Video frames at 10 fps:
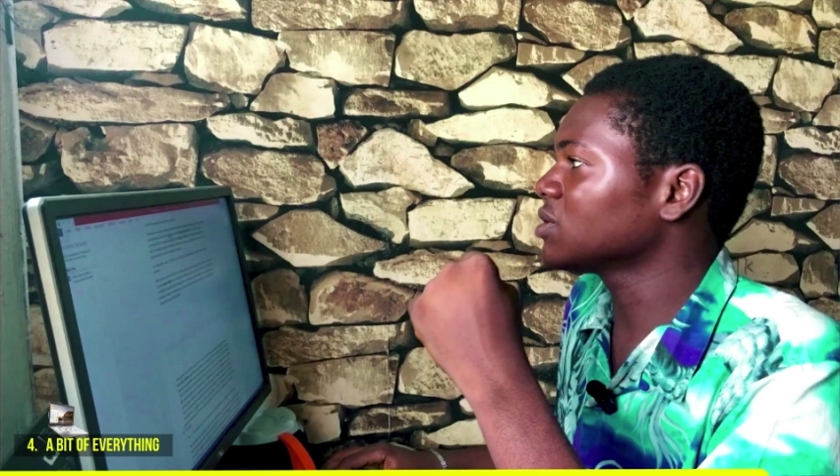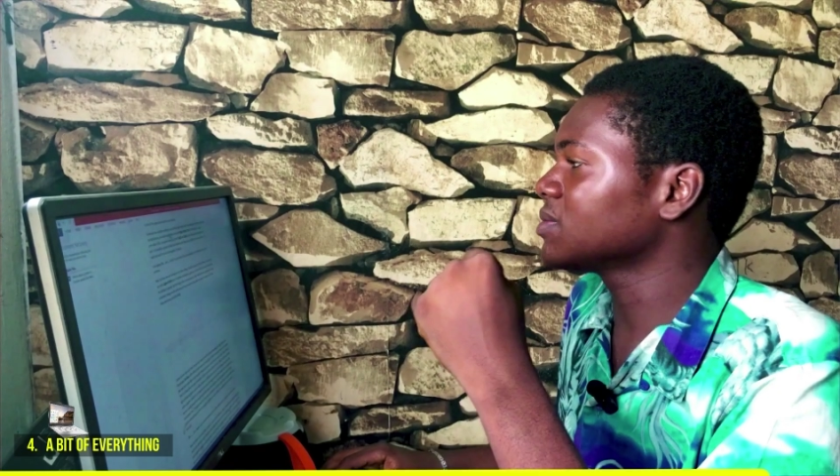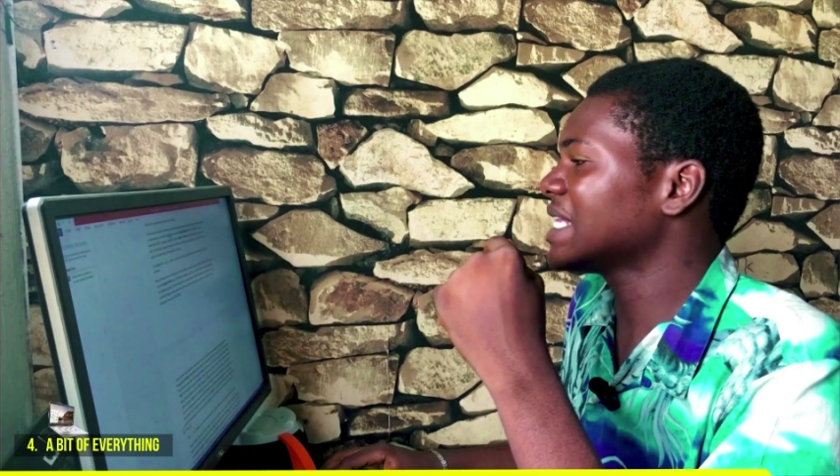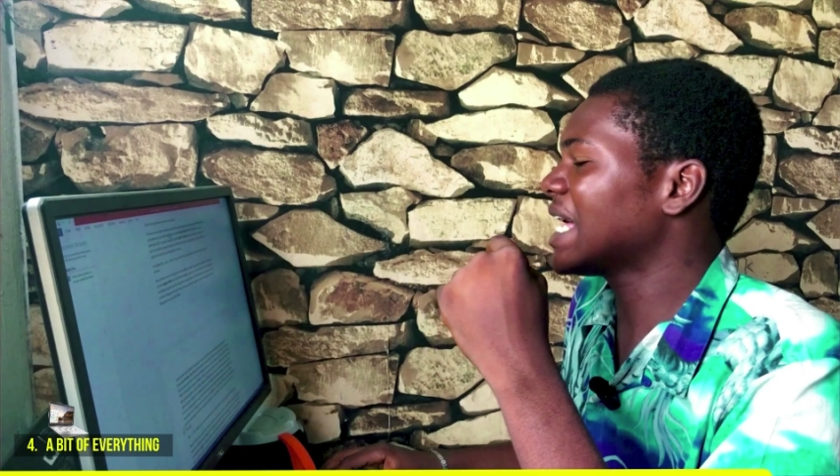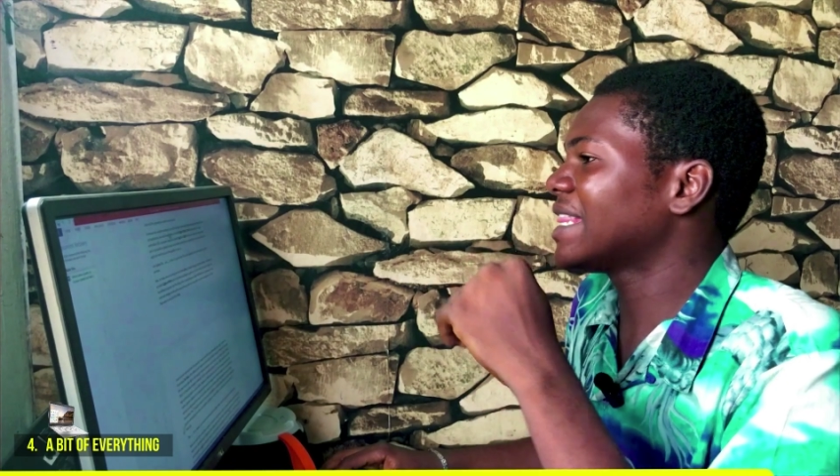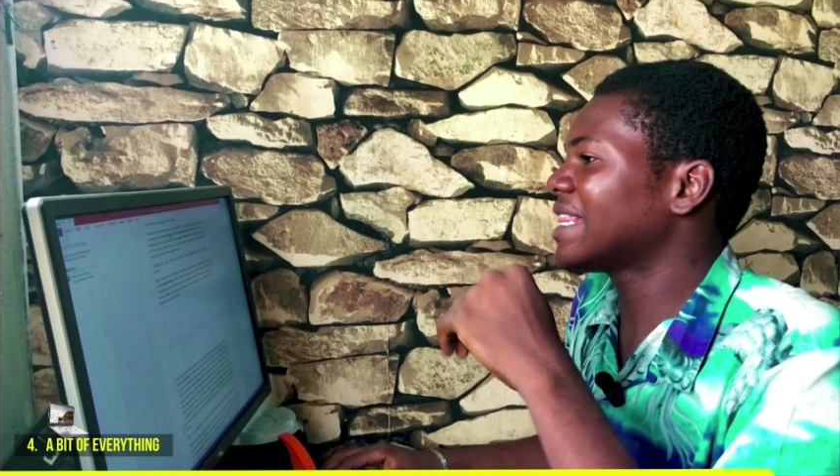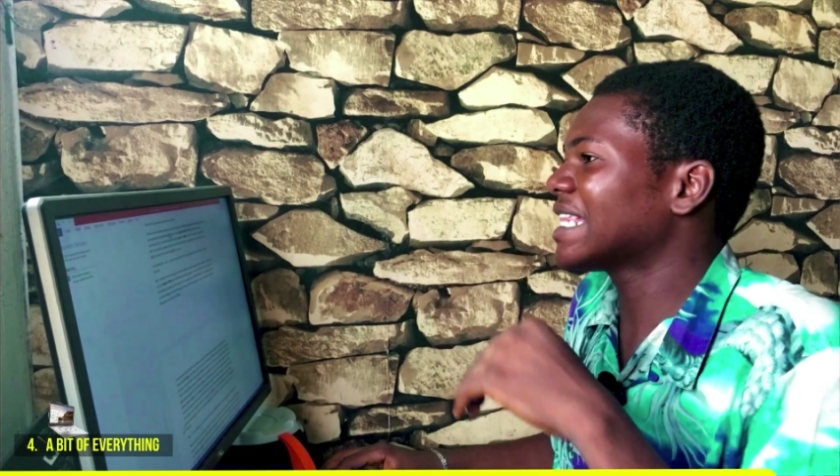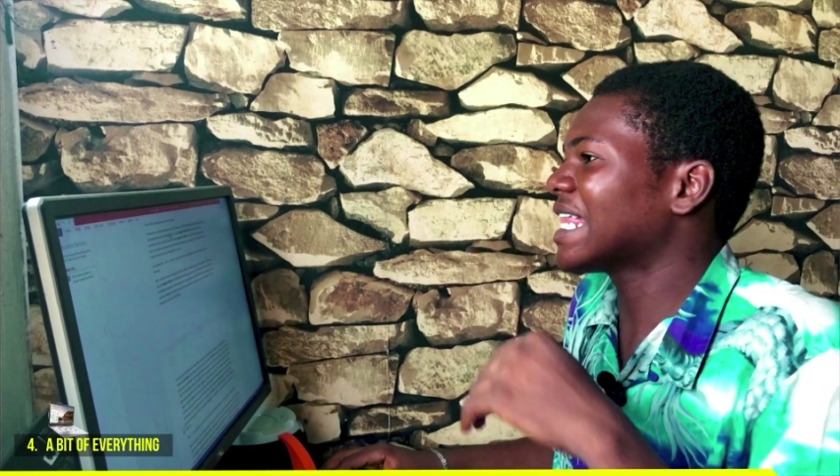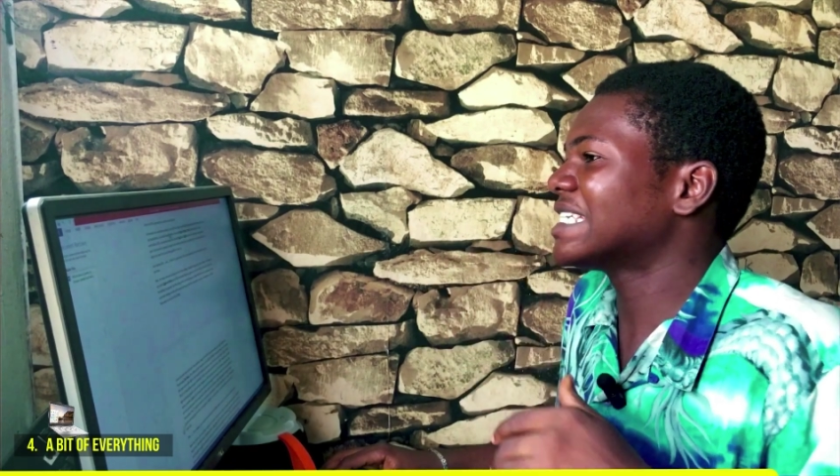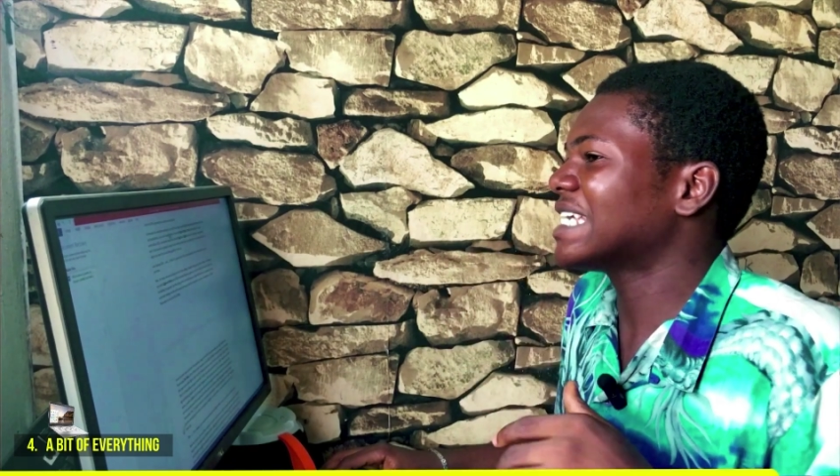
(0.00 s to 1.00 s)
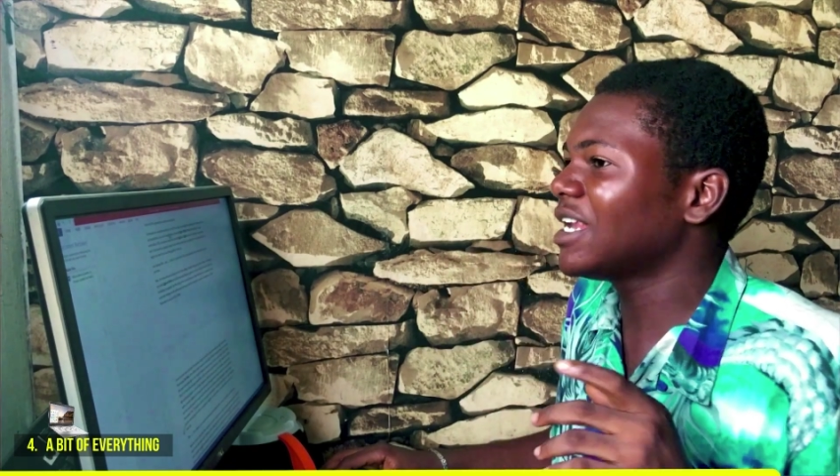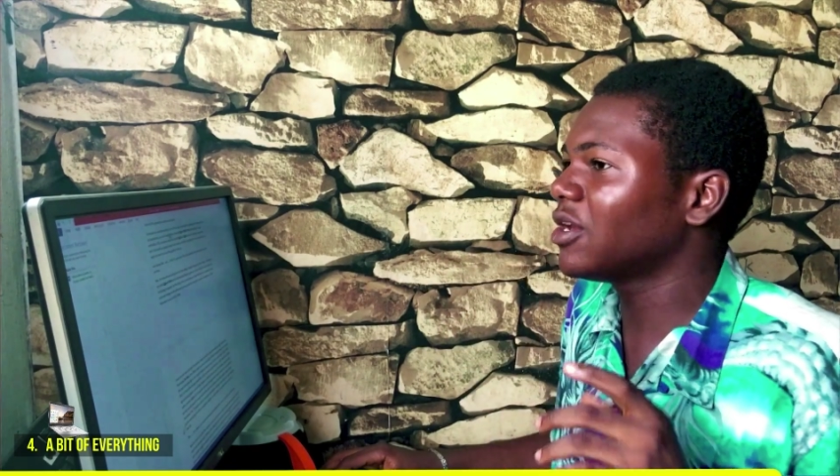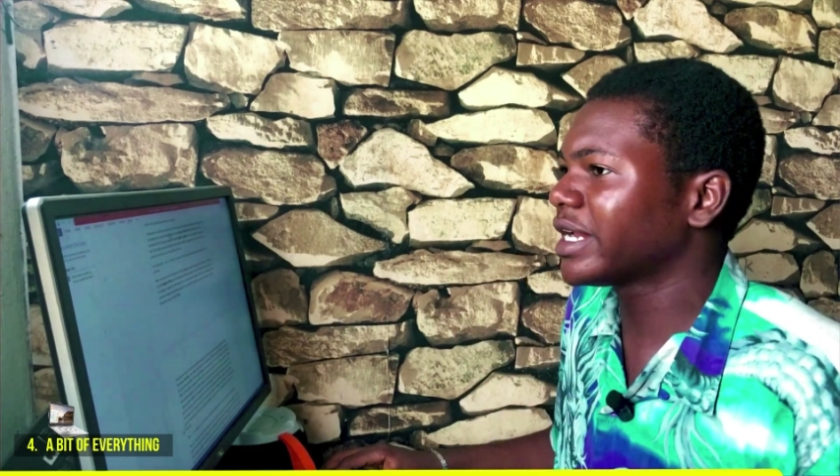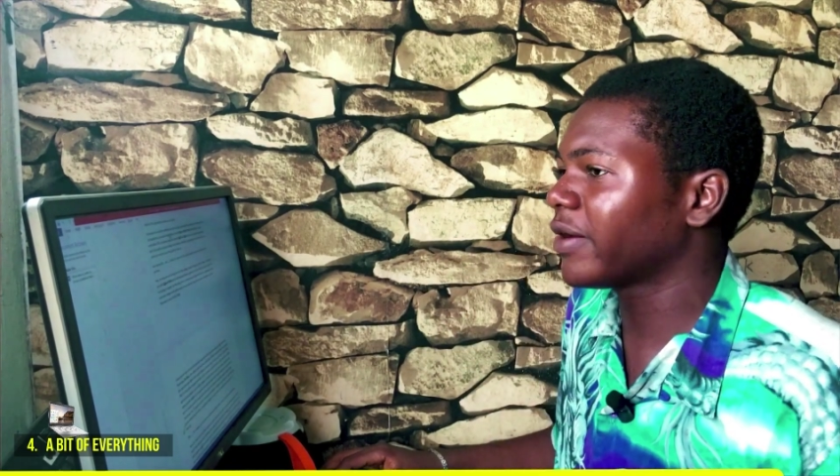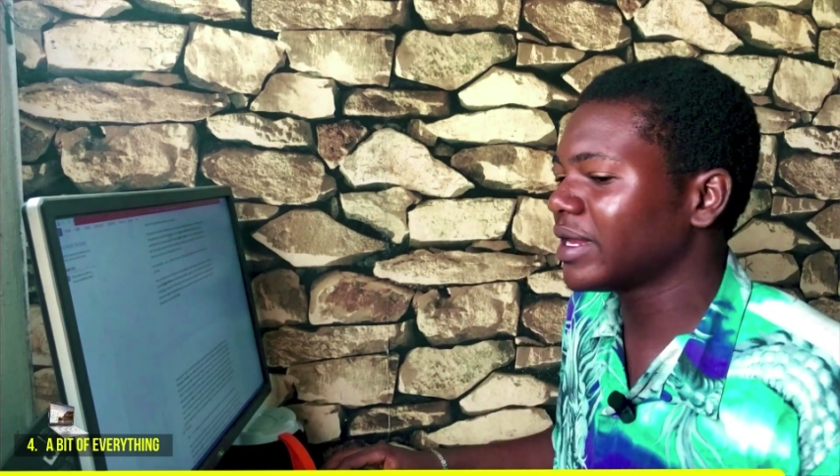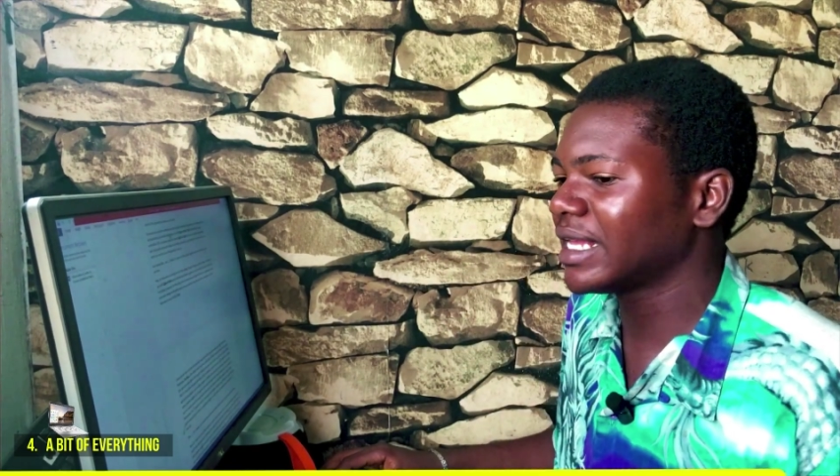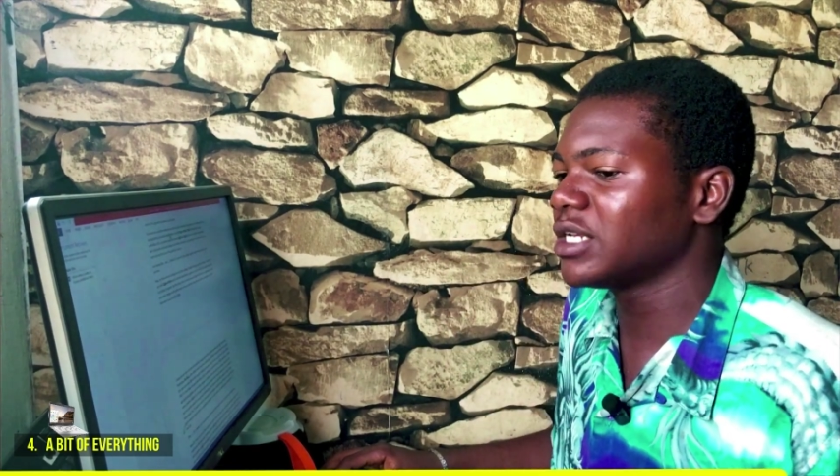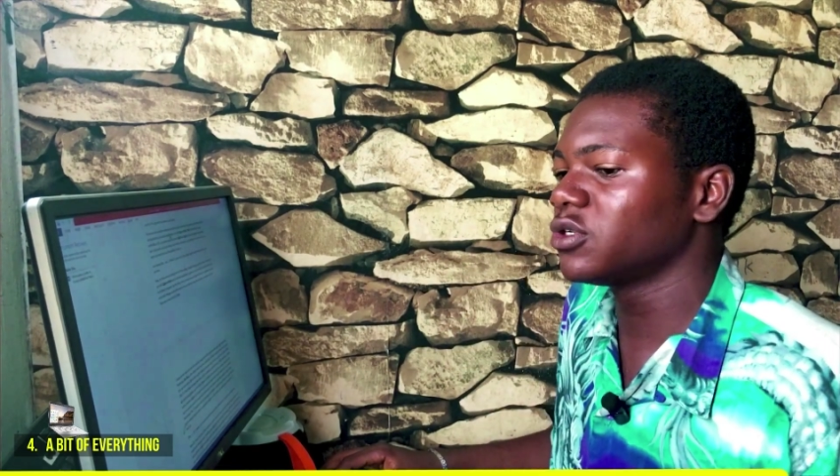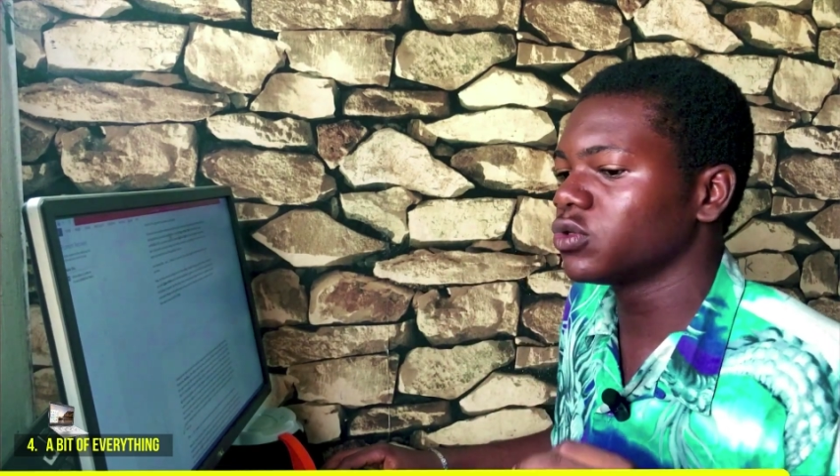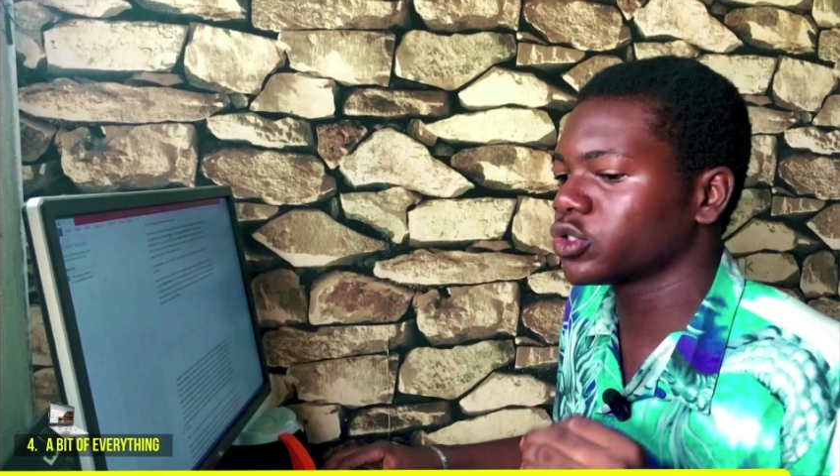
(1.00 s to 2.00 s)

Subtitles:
just something that I think that is highly underrated.